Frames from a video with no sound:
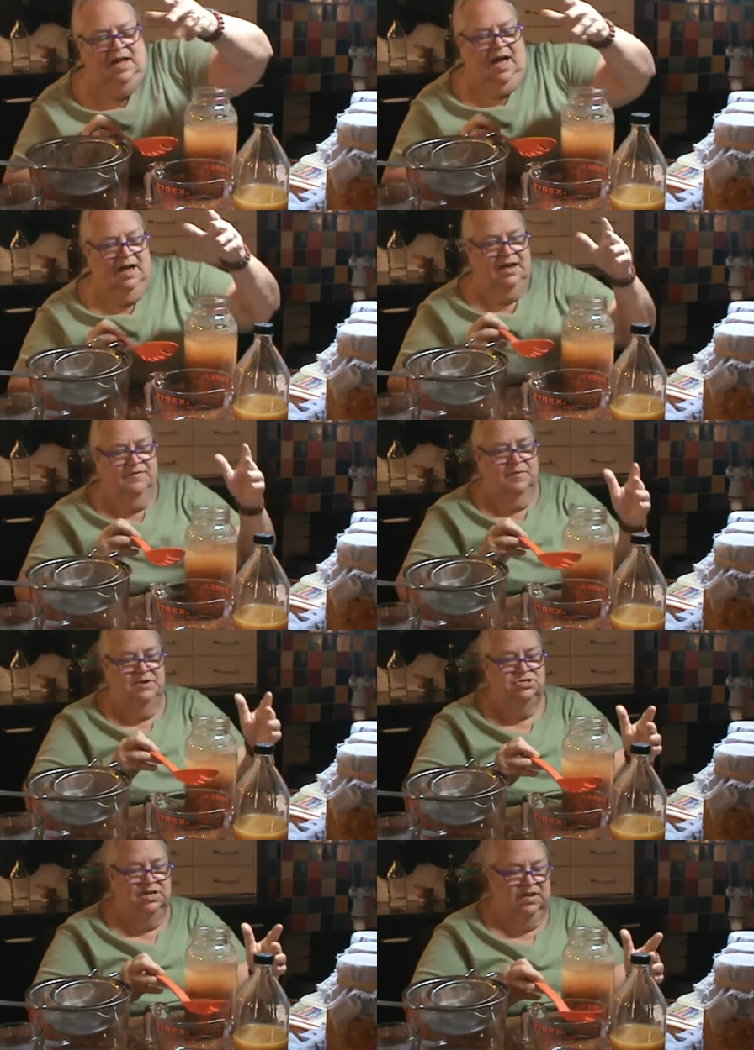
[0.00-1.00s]
I give her my
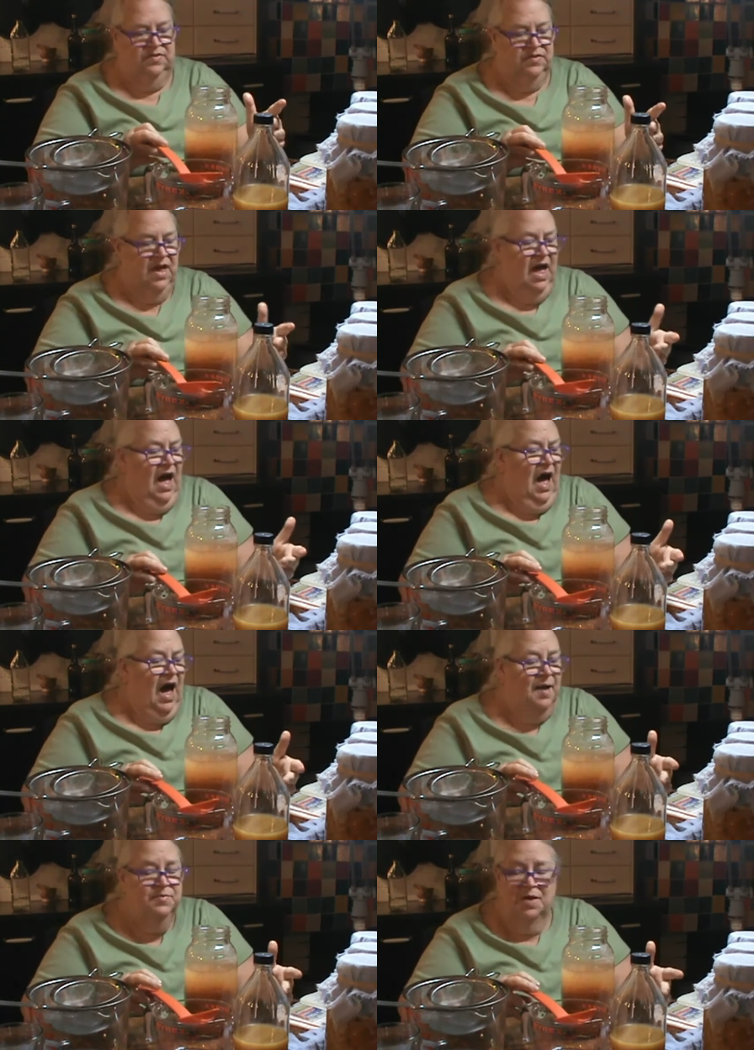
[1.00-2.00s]
chickens.
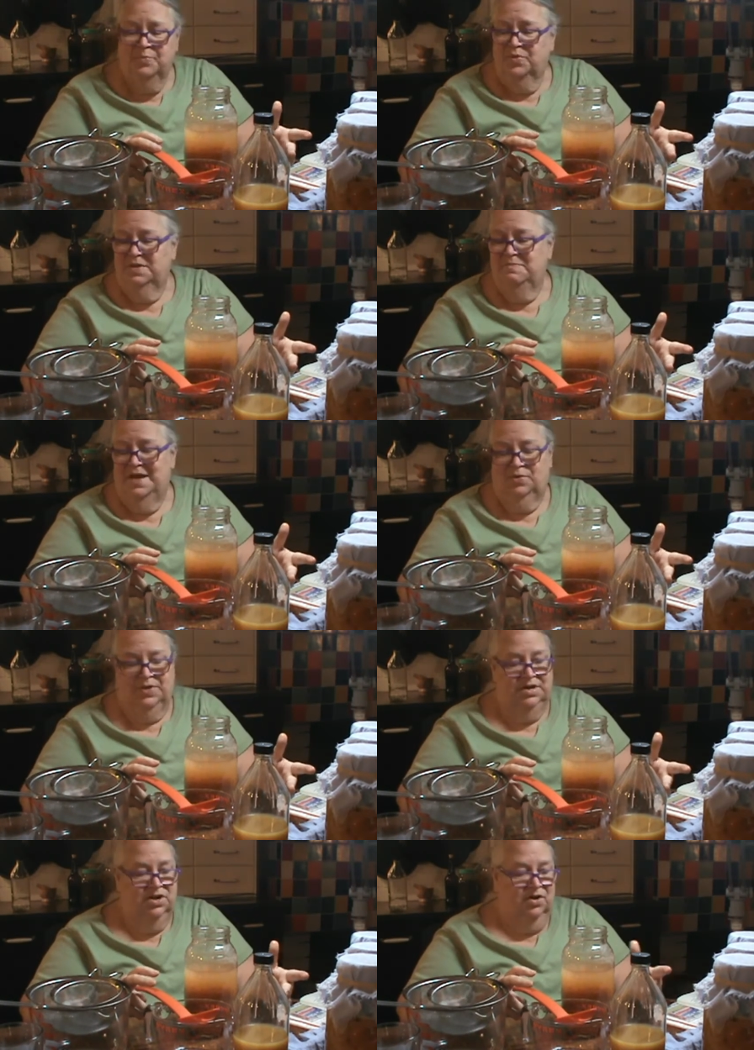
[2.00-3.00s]
I'm not putting metal
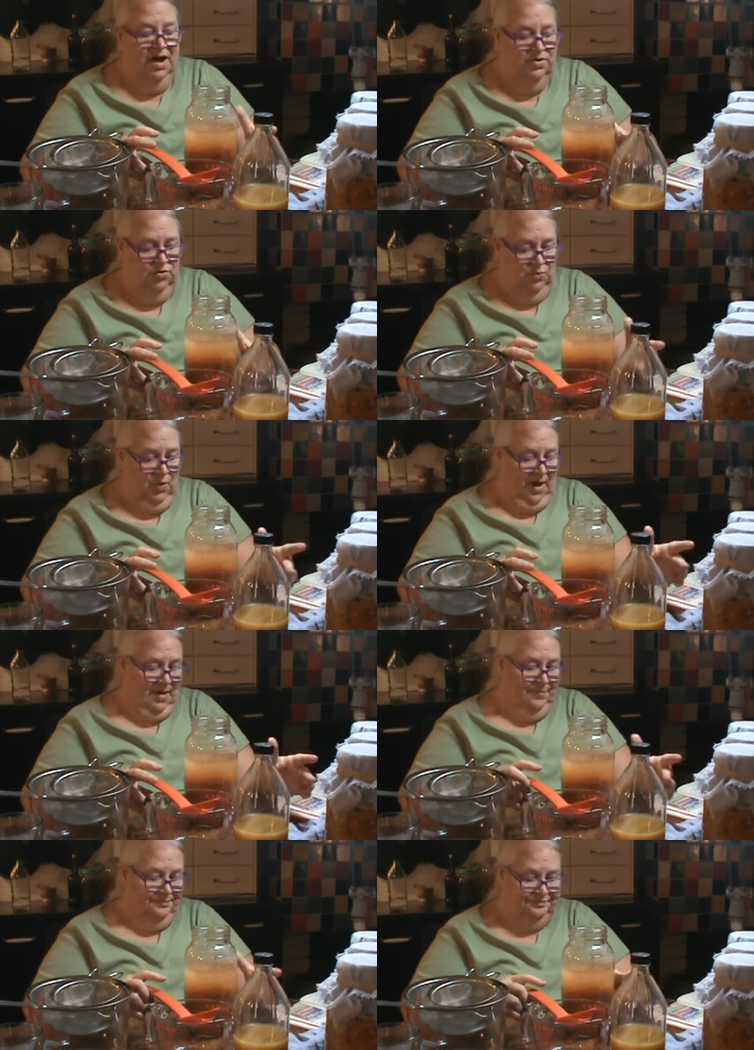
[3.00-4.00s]
in here. I don't know
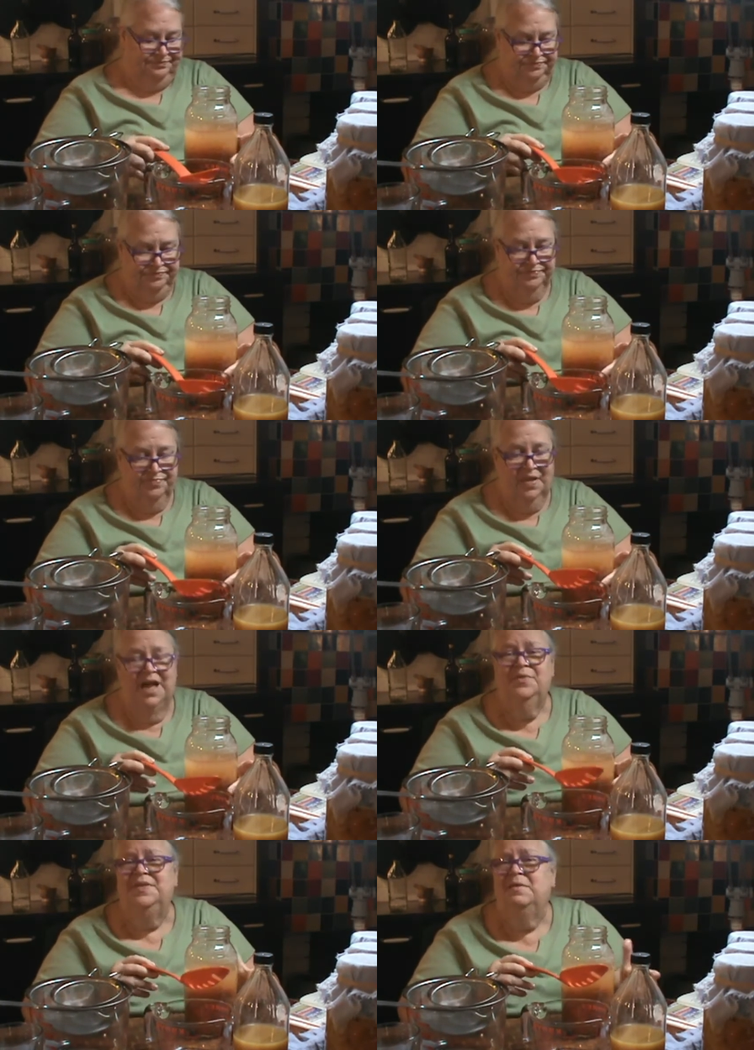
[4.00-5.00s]
why. I
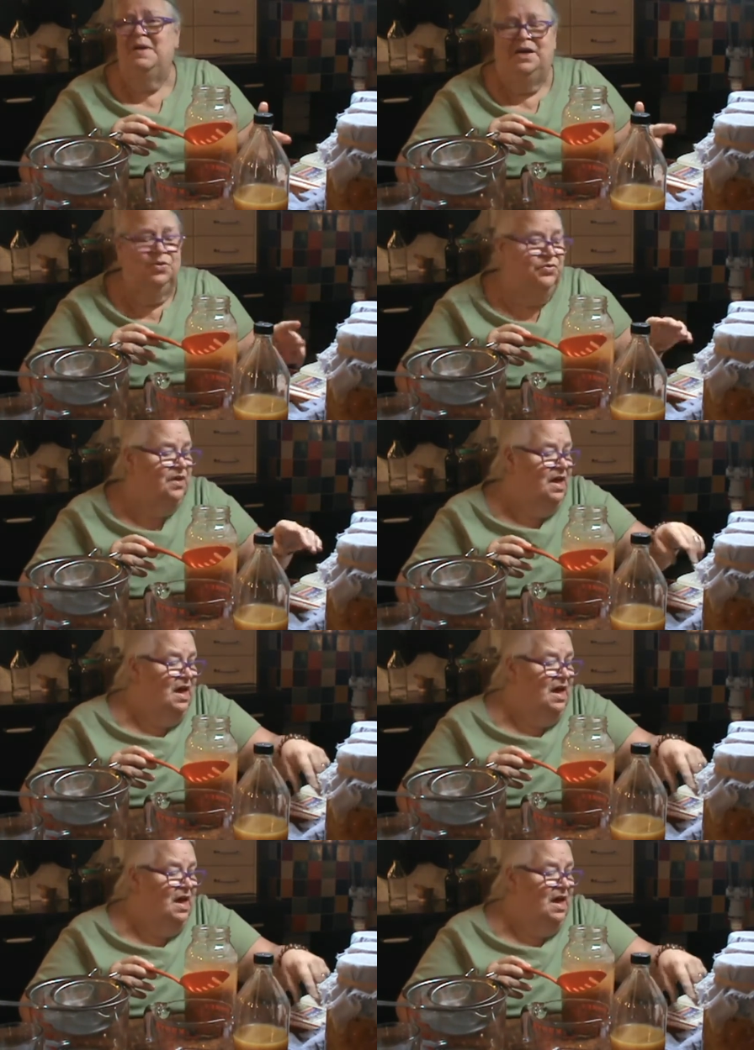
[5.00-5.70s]
don't think it matters.